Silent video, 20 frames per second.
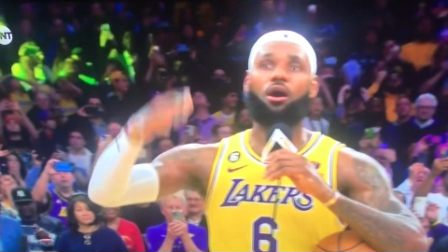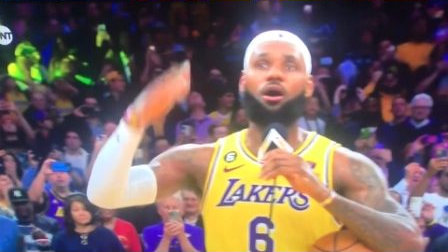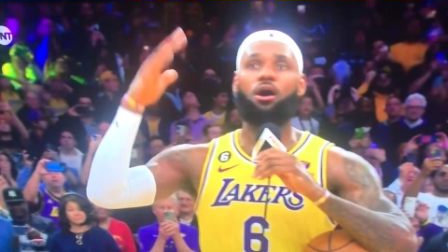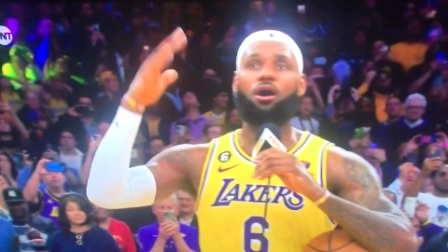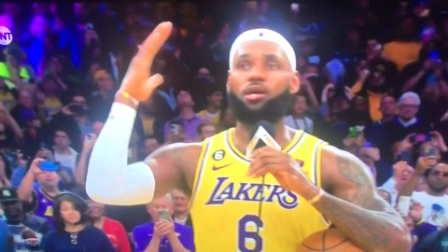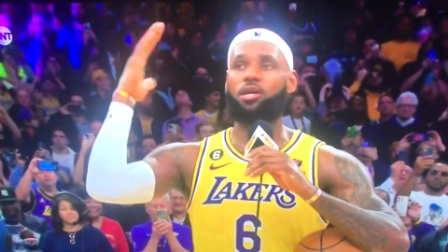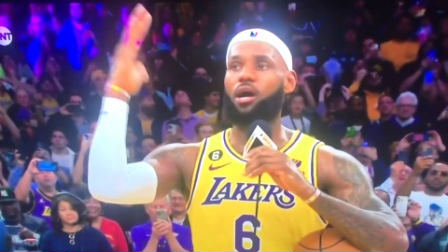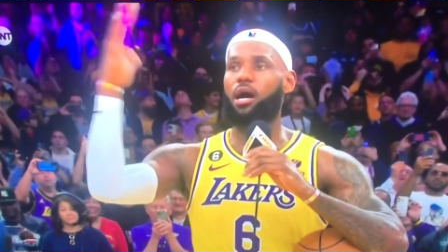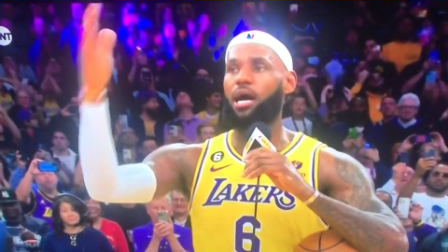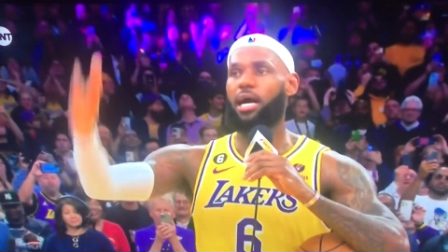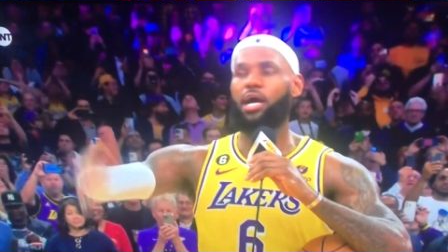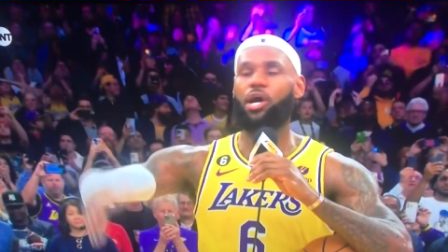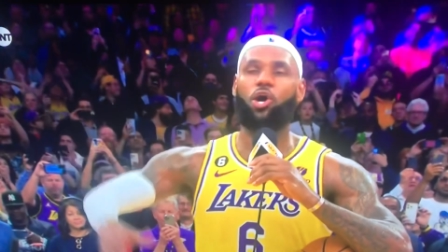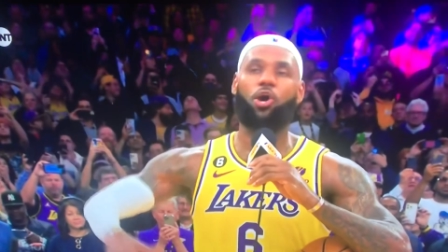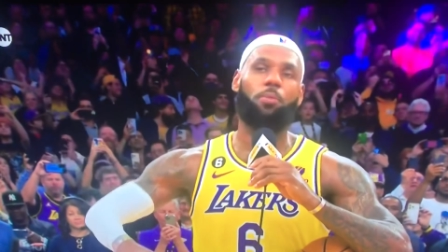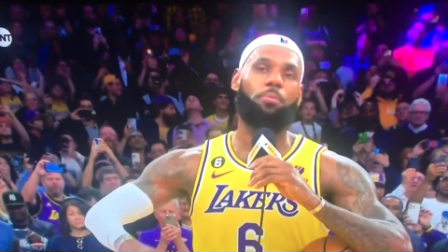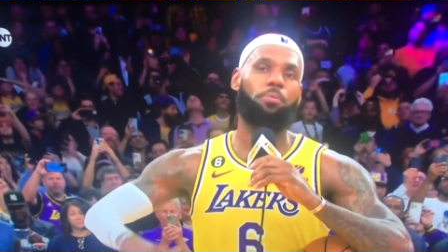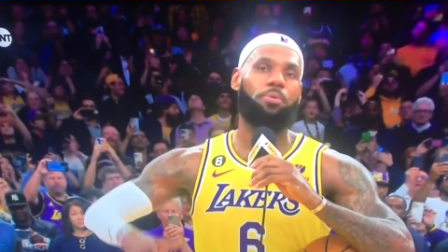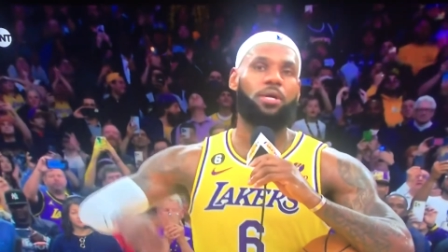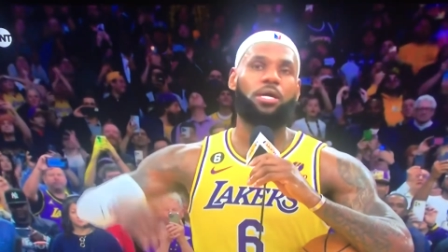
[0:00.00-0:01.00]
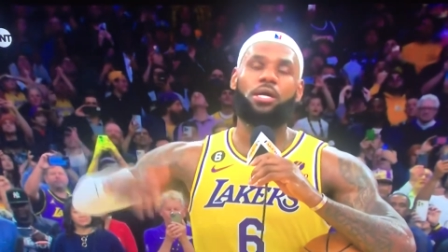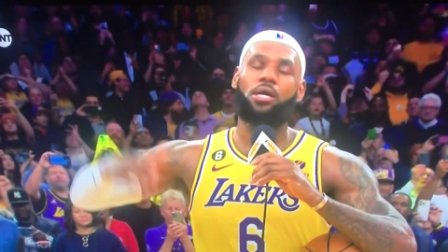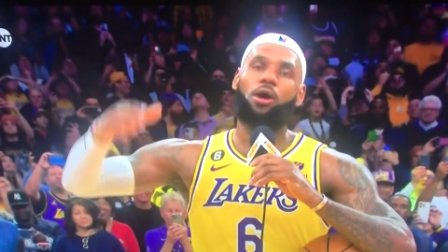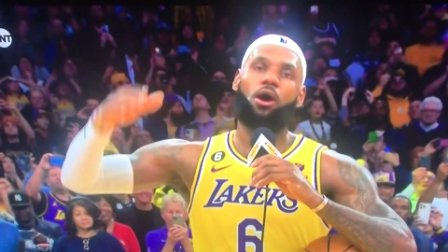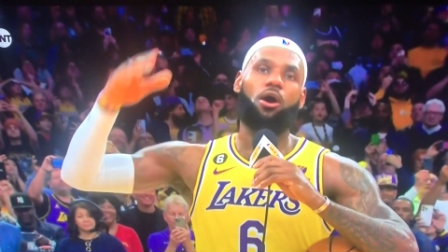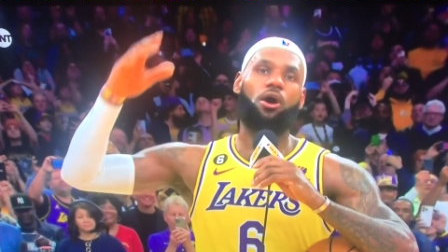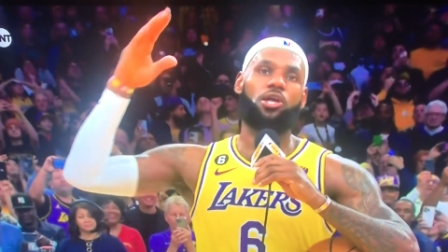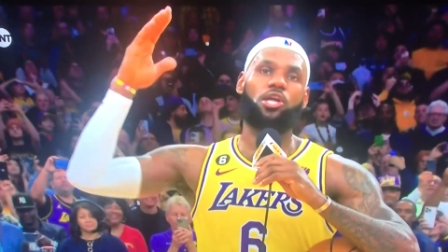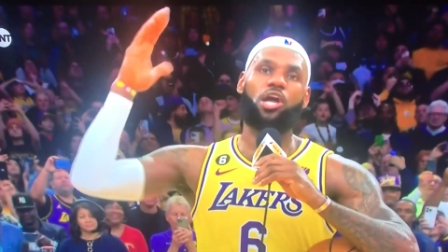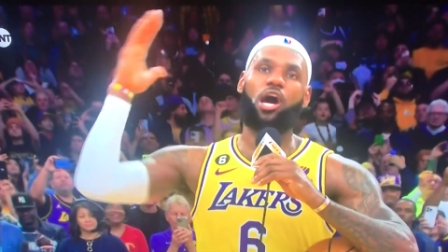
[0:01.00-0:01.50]
All y'all help,
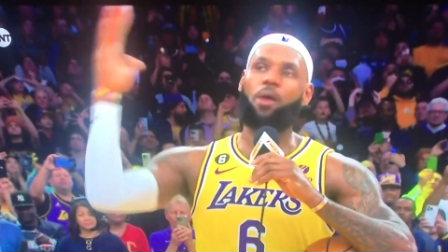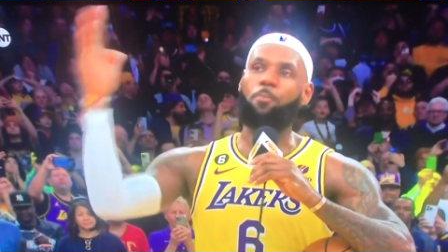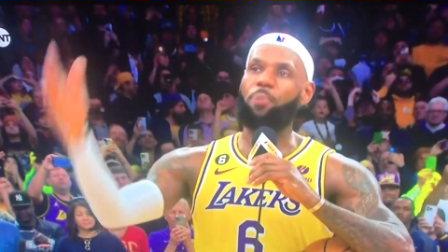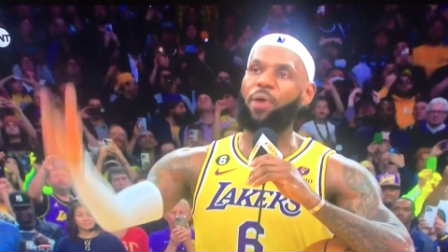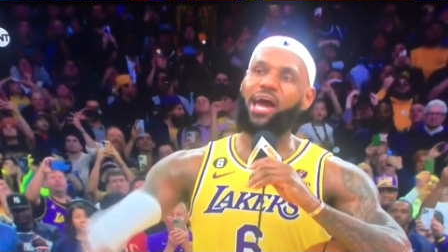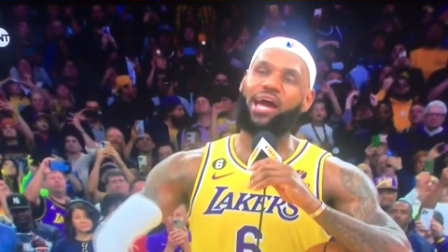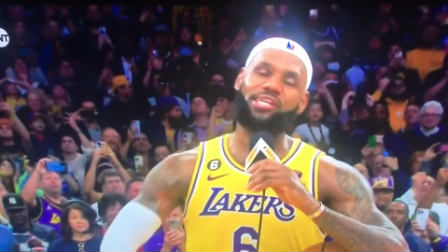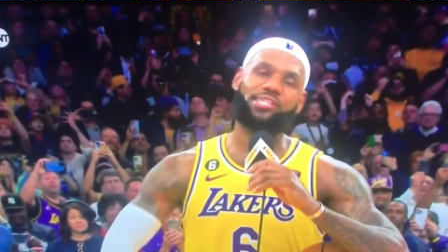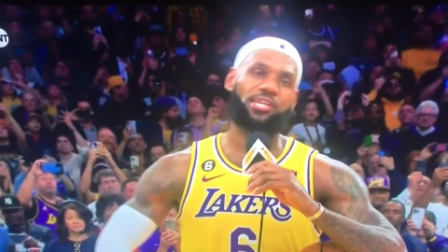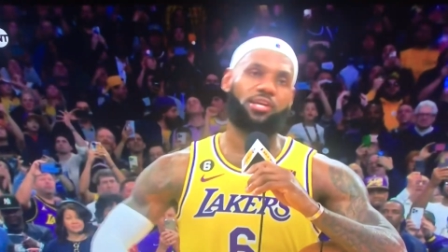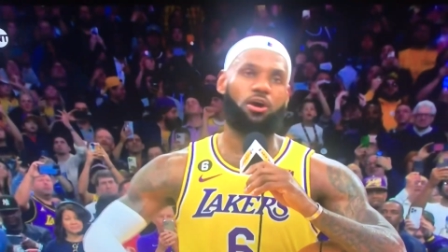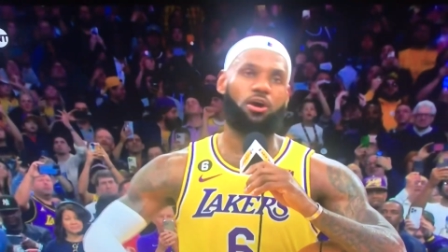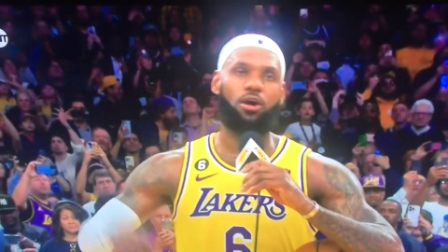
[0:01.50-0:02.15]
all y'all passion,